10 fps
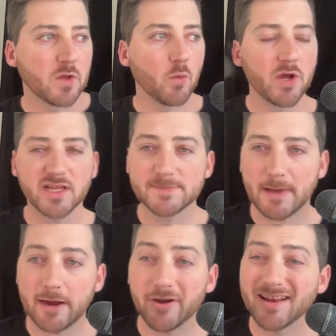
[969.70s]
what
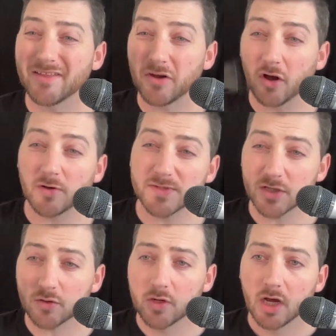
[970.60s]
inspired it, and then
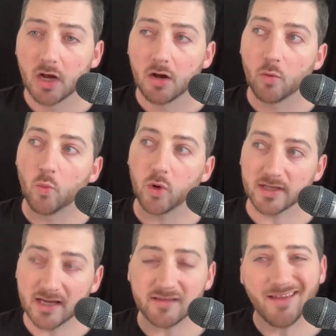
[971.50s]
also
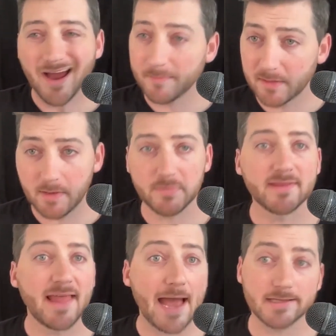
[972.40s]
what kind of time
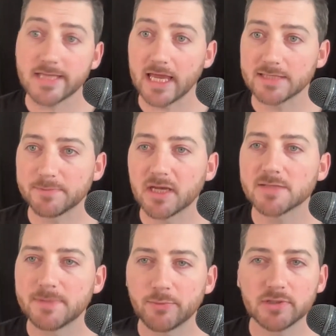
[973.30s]
commitment that takes because
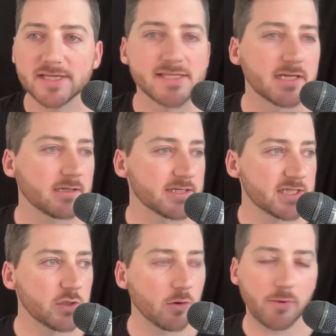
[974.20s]
people listening to this
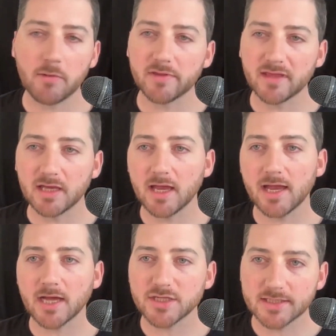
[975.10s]
too are probably thinking,
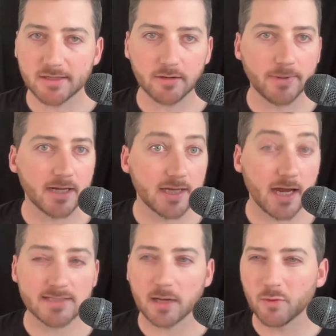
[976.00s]
"Hey, I should start a
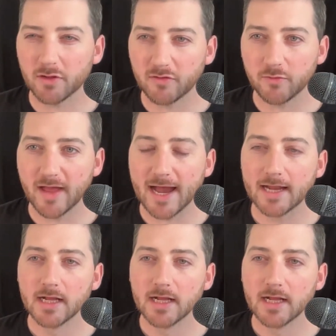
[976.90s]
podcast. I want to do that."